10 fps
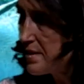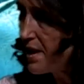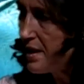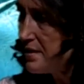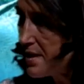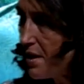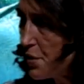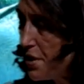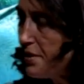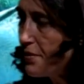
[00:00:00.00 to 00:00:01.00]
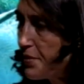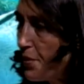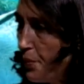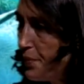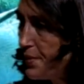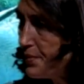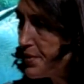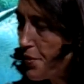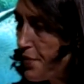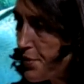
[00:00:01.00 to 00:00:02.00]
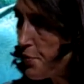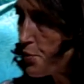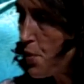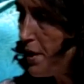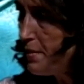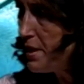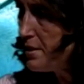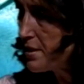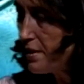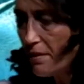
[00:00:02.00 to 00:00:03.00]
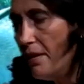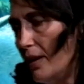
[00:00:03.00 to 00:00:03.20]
they can stay underneath the surface for 20 minutes and then